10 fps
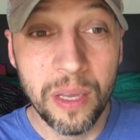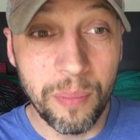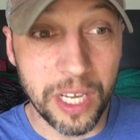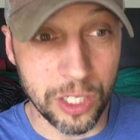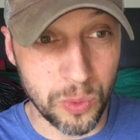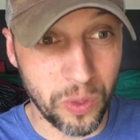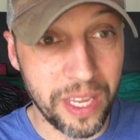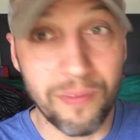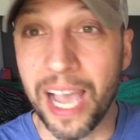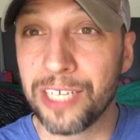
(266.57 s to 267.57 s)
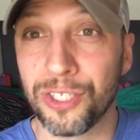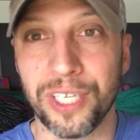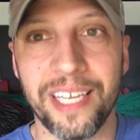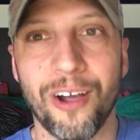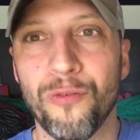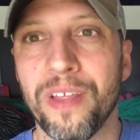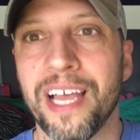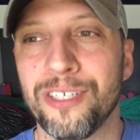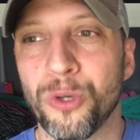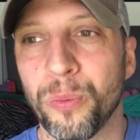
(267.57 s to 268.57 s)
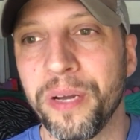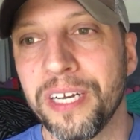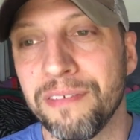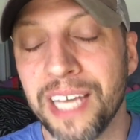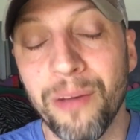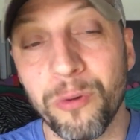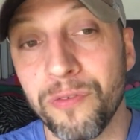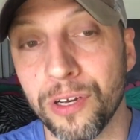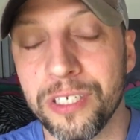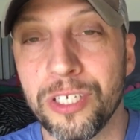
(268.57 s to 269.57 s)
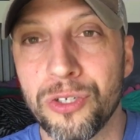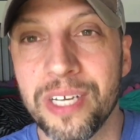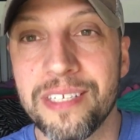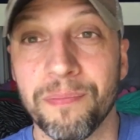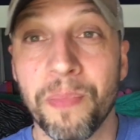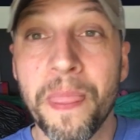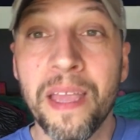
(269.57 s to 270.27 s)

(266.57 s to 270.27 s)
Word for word: because we've actually, over that short period of time, we've learned to trust them.